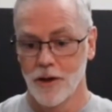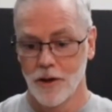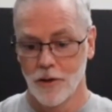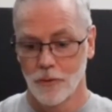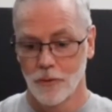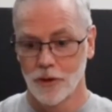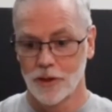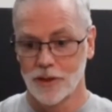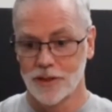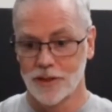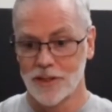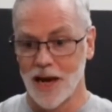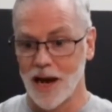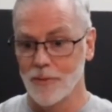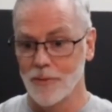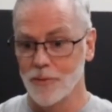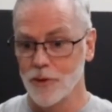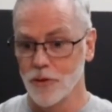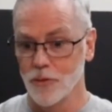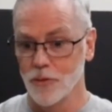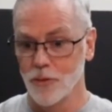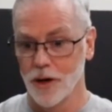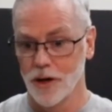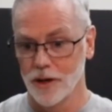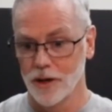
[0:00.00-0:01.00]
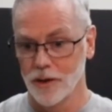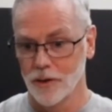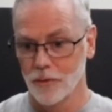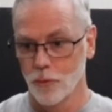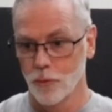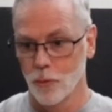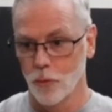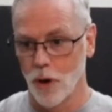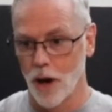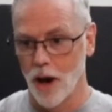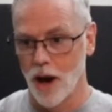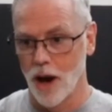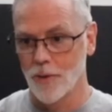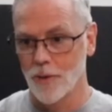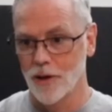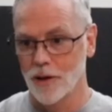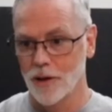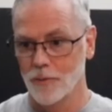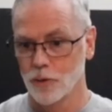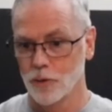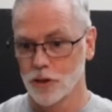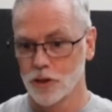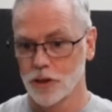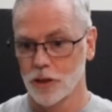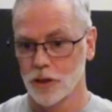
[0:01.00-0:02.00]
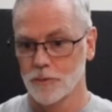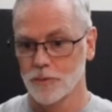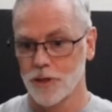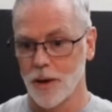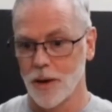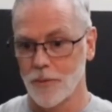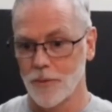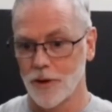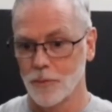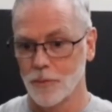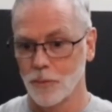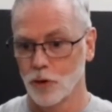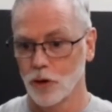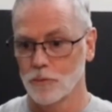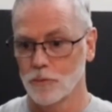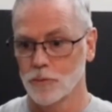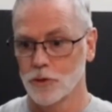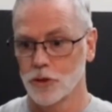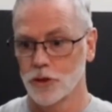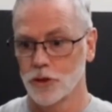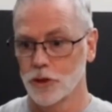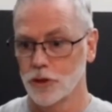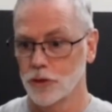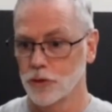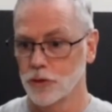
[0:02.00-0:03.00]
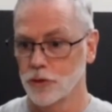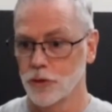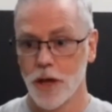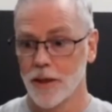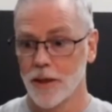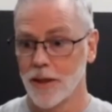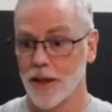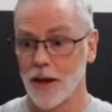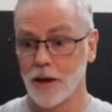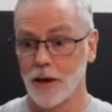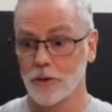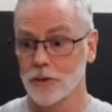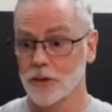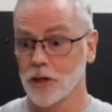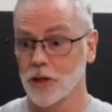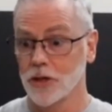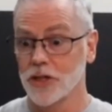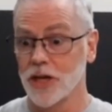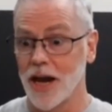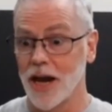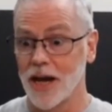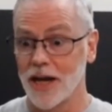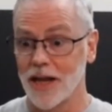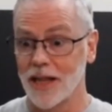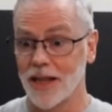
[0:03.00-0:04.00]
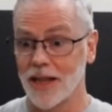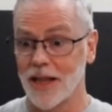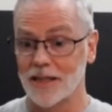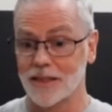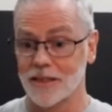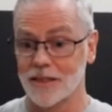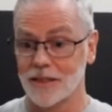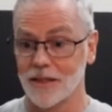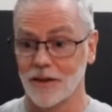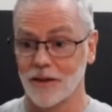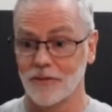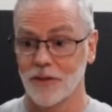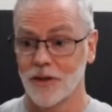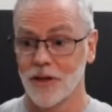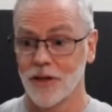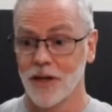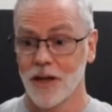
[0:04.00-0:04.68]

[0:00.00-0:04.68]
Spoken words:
what time you run, how many push-ups, how many pull-ups you do. They don't tell you any of that stuff.